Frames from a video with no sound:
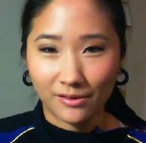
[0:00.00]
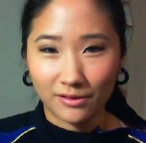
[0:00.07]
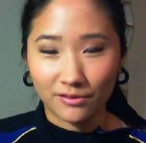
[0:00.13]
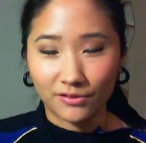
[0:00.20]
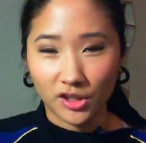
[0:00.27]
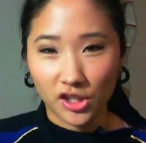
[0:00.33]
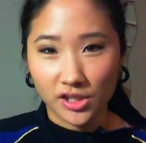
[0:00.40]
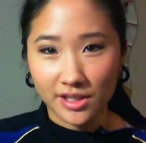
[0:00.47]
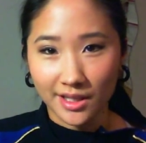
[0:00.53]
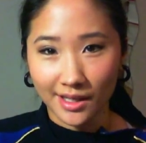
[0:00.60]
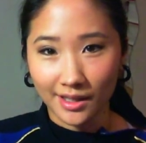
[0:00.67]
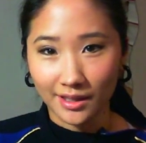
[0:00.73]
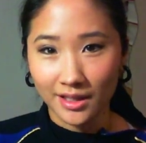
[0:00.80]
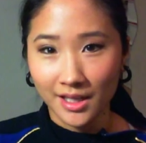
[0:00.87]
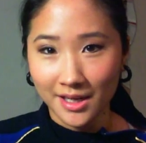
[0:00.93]

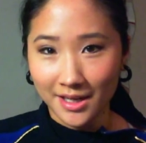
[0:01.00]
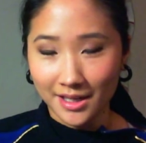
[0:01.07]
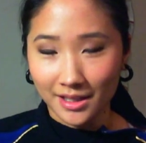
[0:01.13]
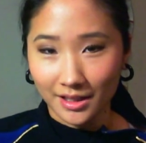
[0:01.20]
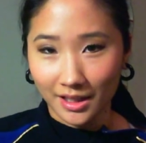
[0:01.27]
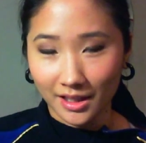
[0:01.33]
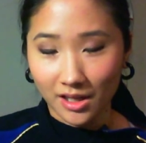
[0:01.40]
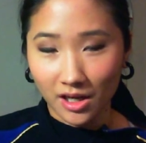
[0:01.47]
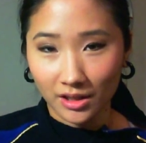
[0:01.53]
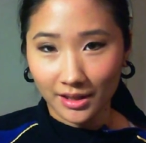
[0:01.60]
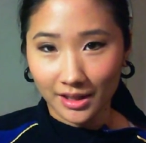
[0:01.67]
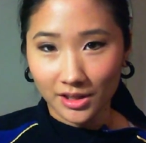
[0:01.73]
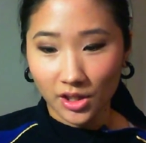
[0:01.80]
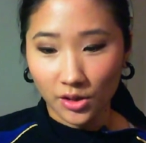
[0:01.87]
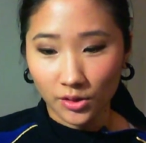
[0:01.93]
Reversa
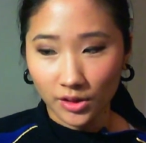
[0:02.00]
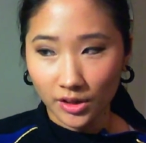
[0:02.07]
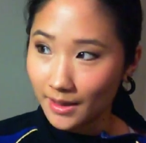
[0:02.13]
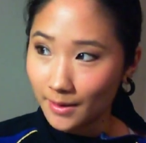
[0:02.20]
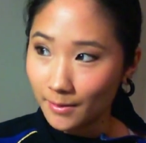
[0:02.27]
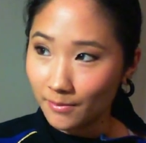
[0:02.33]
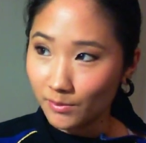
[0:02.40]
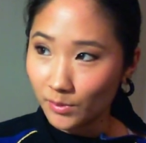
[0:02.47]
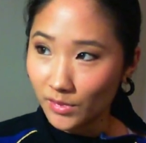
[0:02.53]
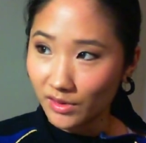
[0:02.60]
glycolic toner.